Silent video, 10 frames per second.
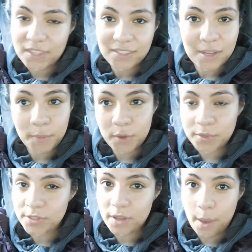December
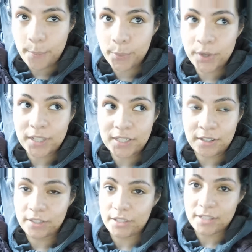was pretty
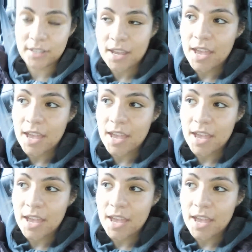darn good.